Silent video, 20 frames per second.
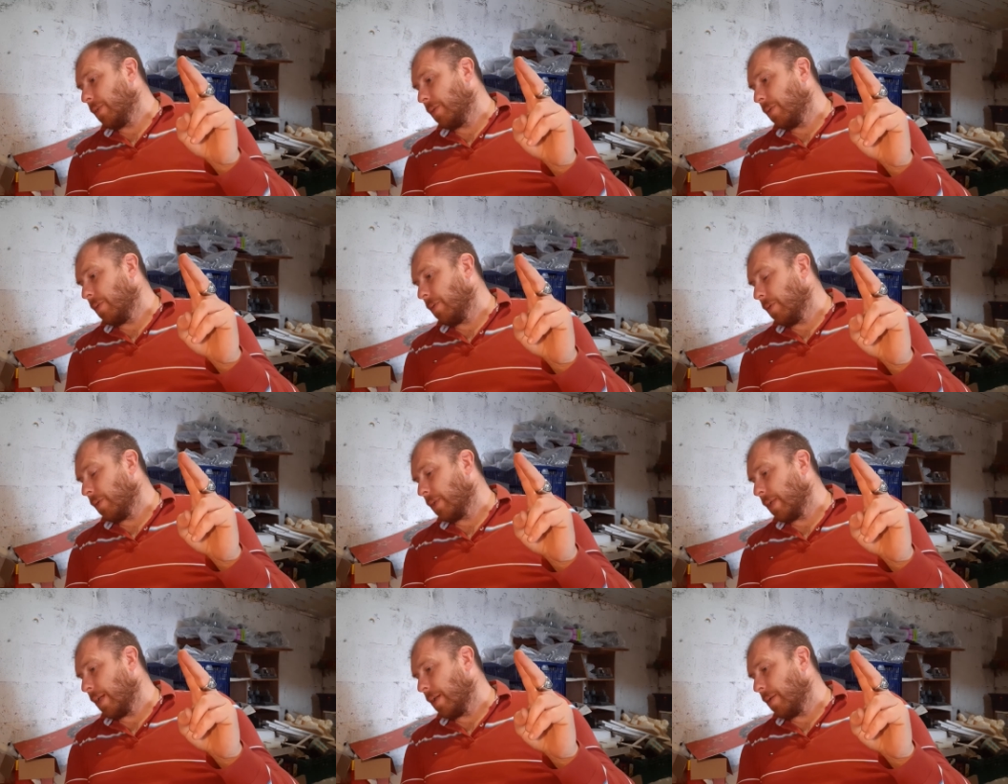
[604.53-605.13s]

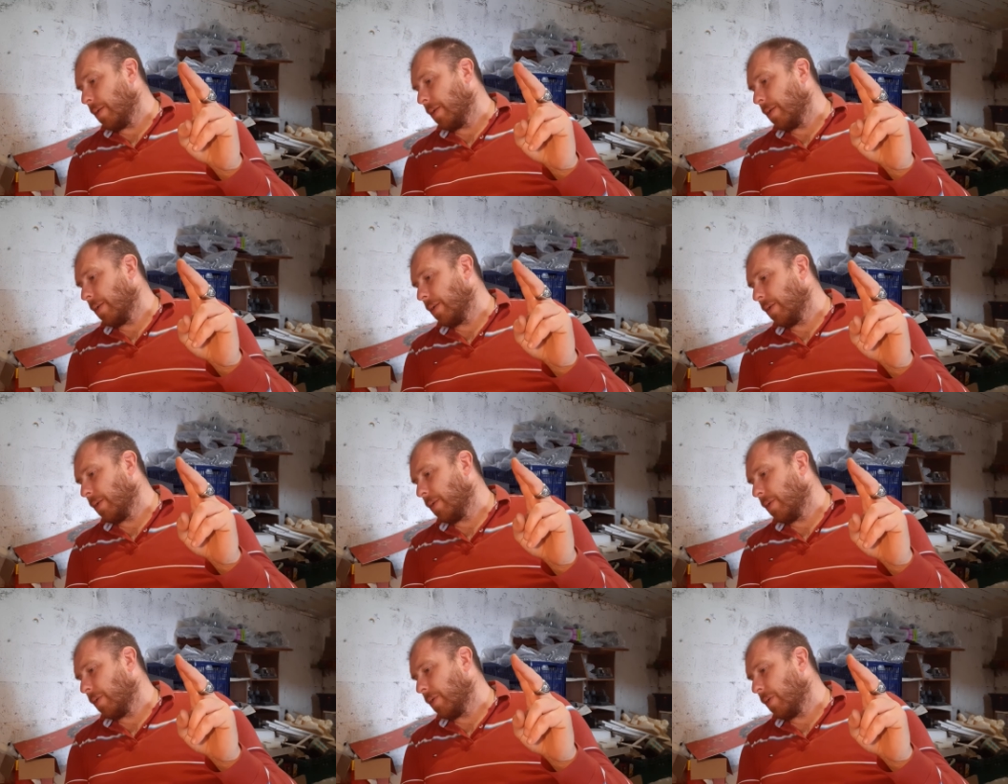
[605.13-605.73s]
looks like
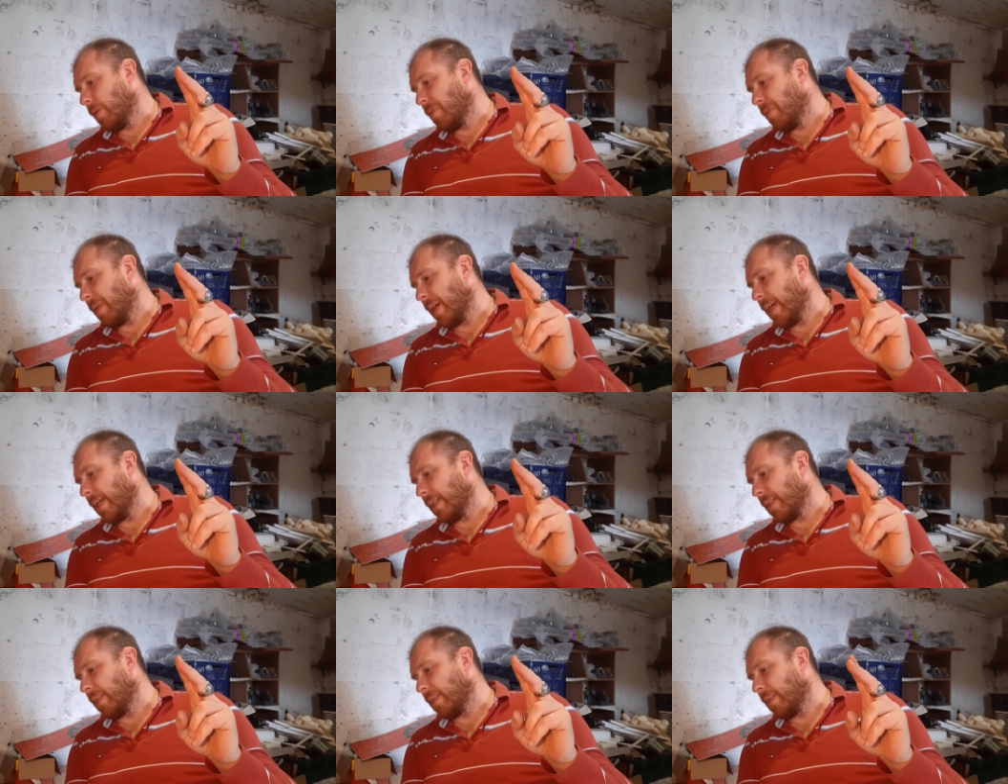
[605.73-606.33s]

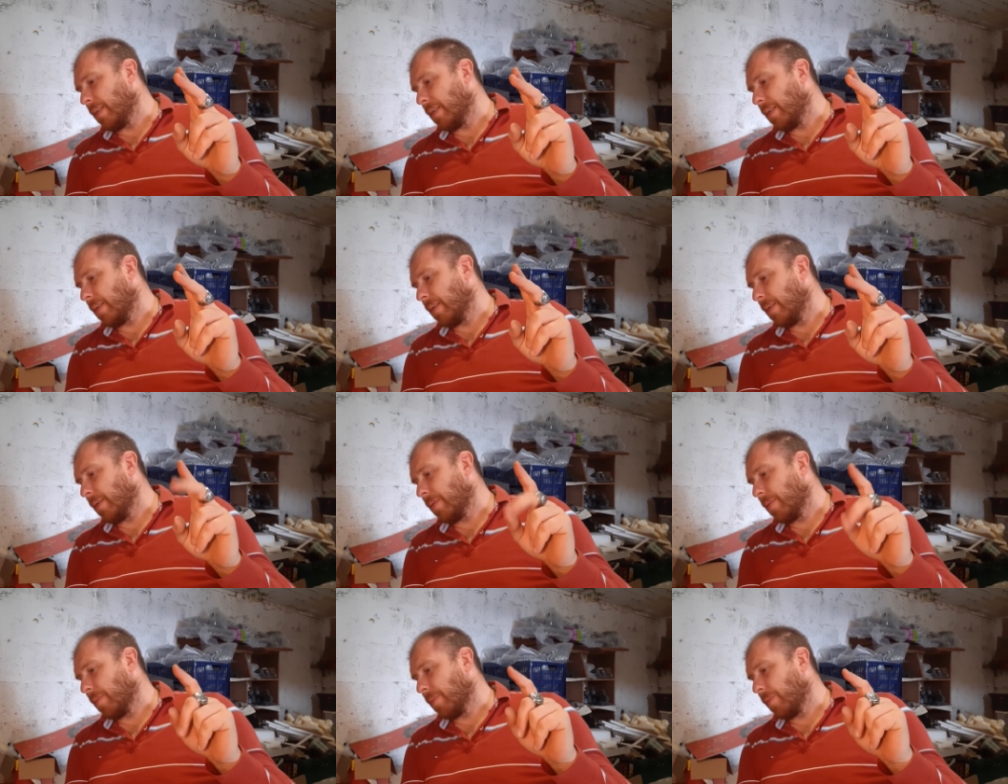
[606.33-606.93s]
Gorfags,
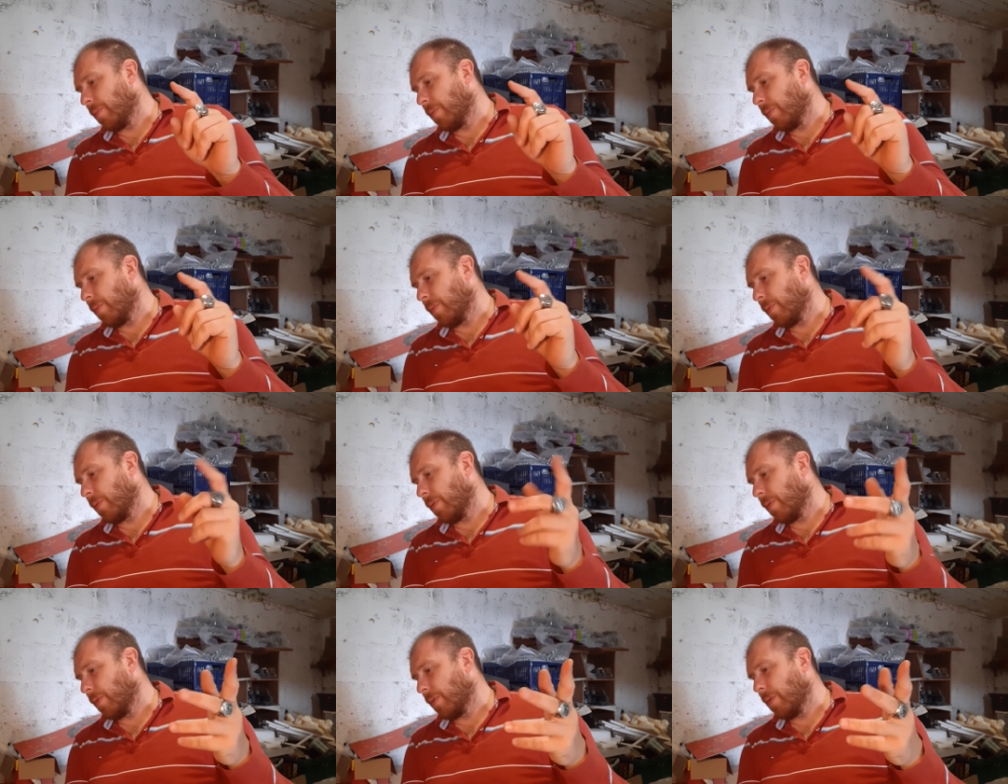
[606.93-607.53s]

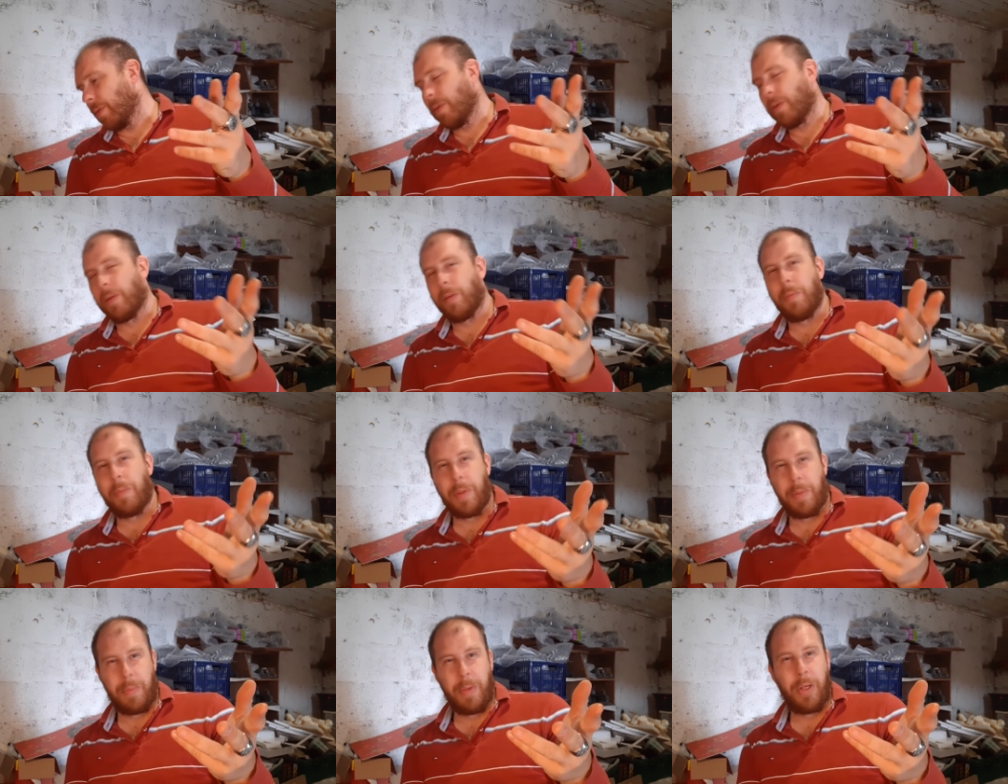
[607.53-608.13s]

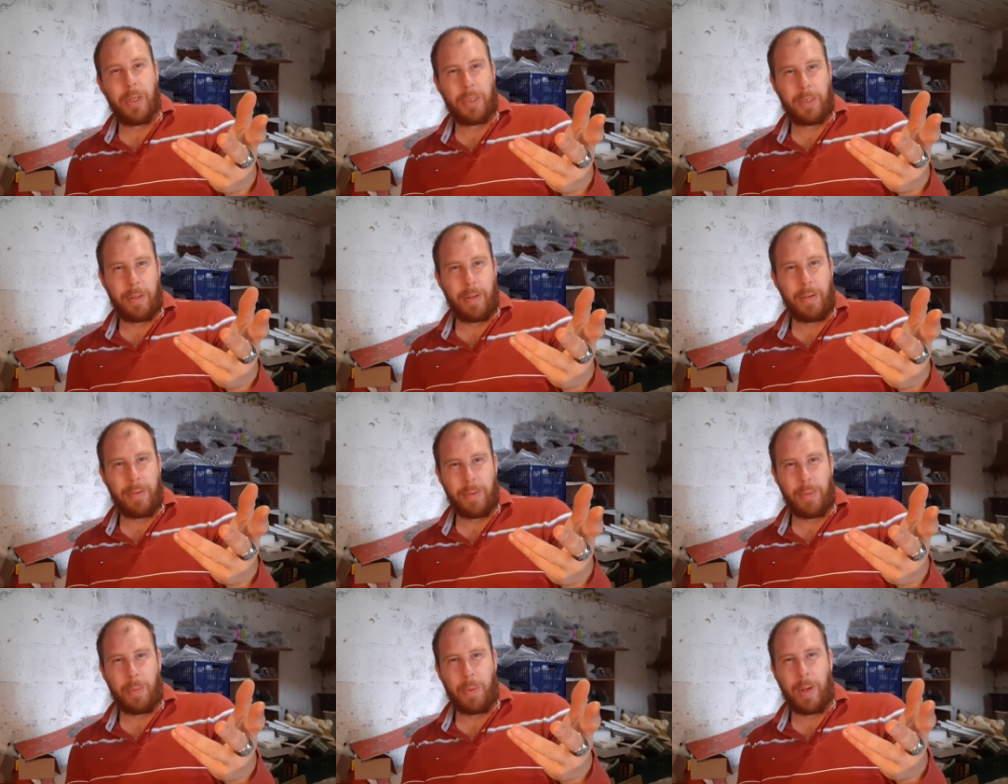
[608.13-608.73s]
the mercenaries
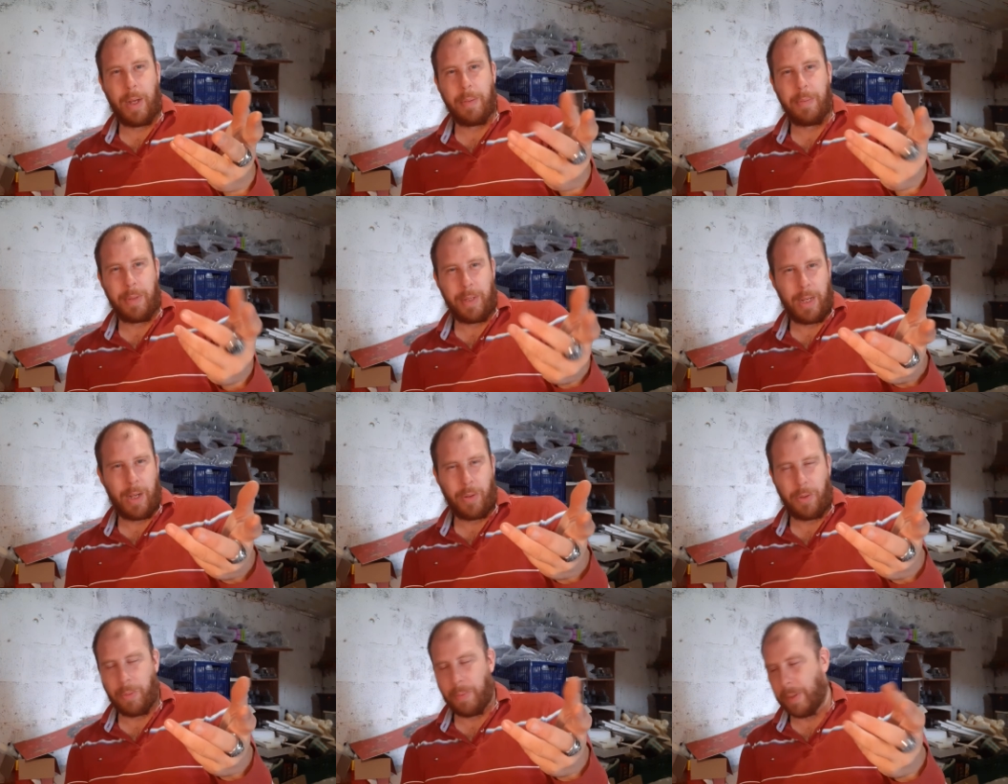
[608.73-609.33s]
for Warhammer, the
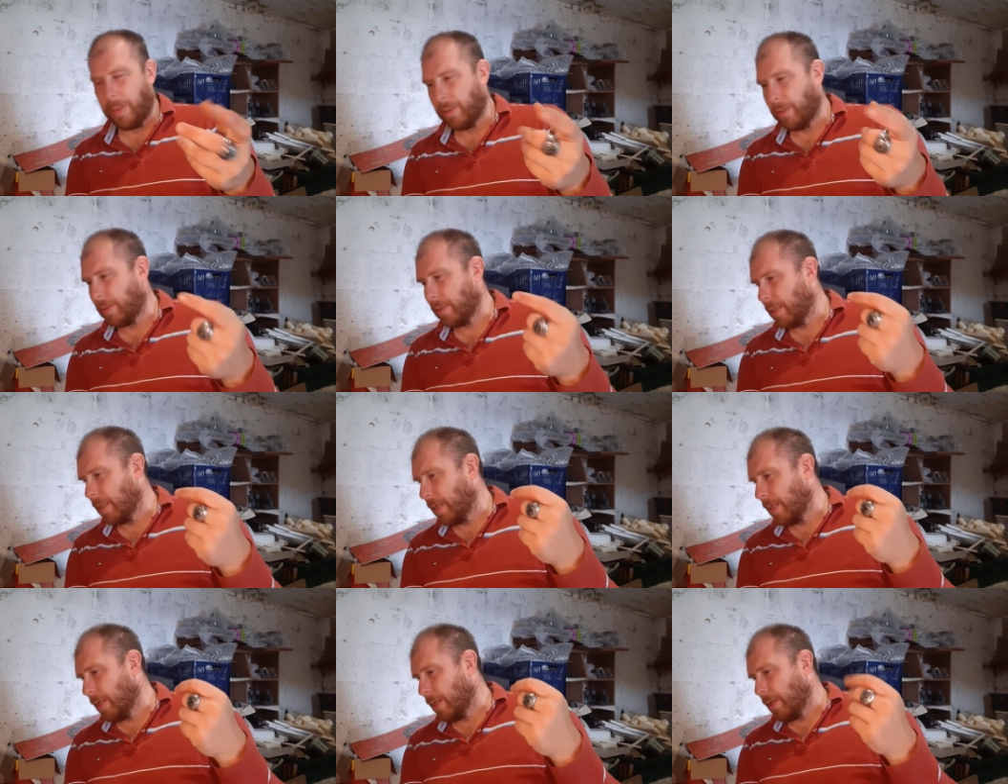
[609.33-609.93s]
ogre ones.
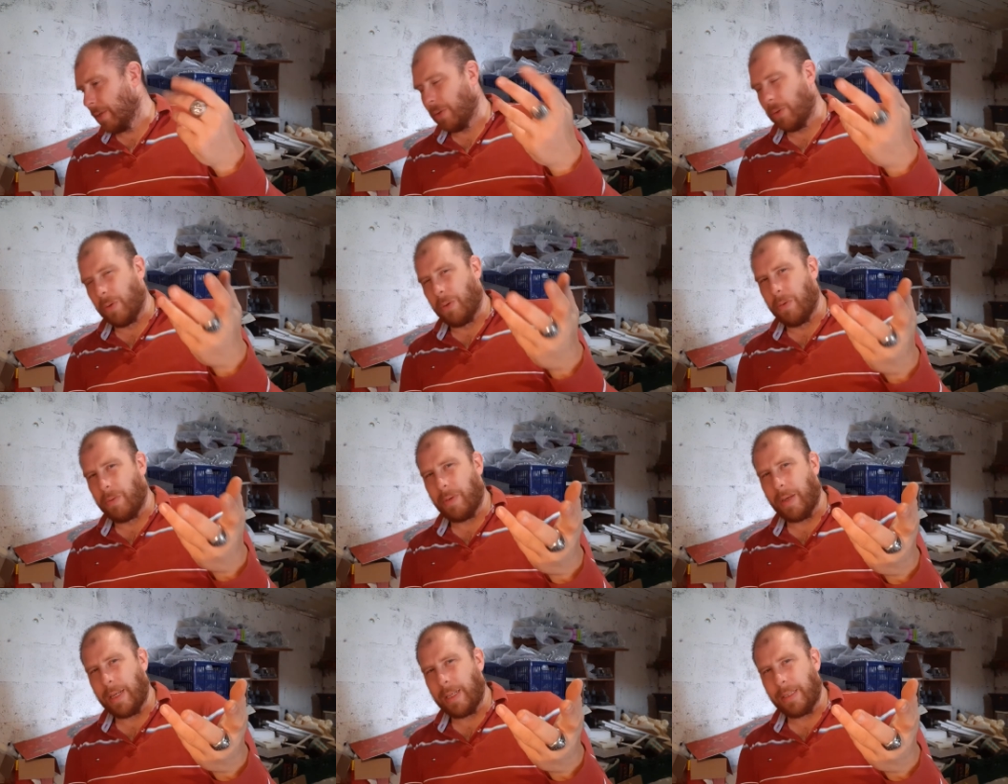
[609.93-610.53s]

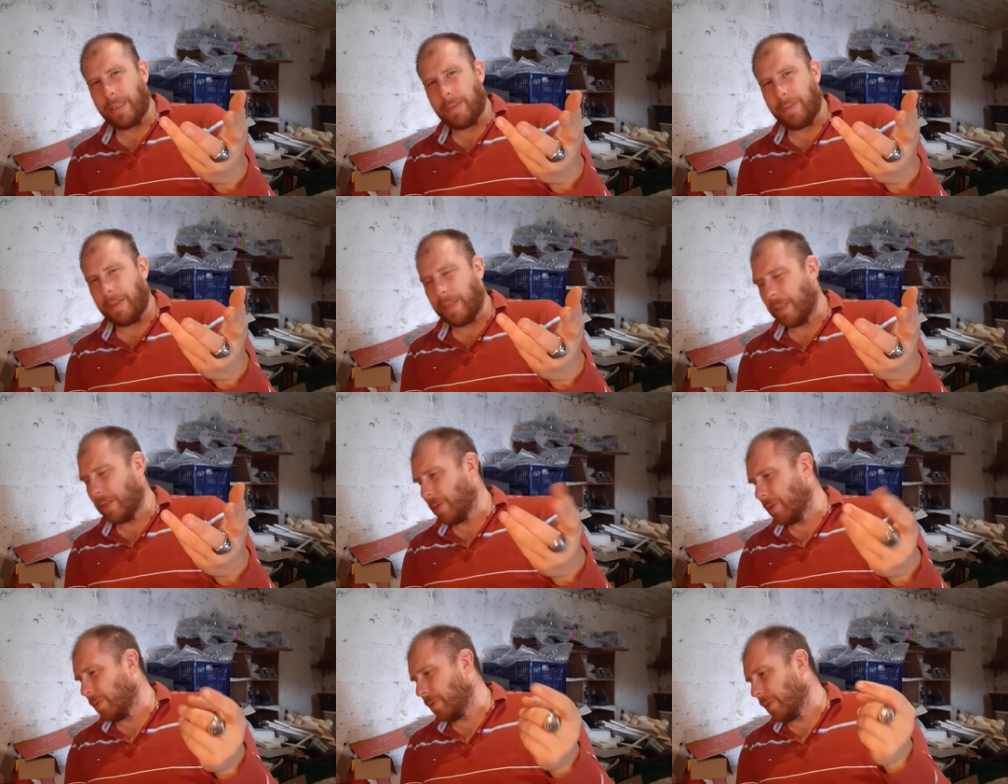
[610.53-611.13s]
Gorfags, I think they're
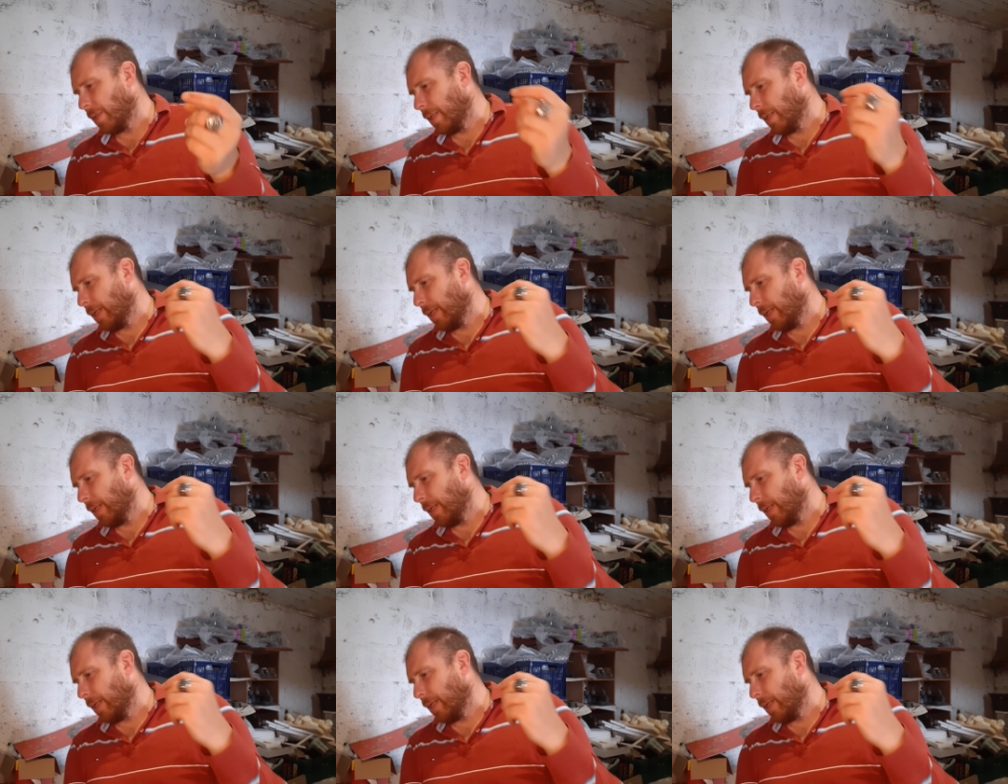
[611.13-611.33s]
called.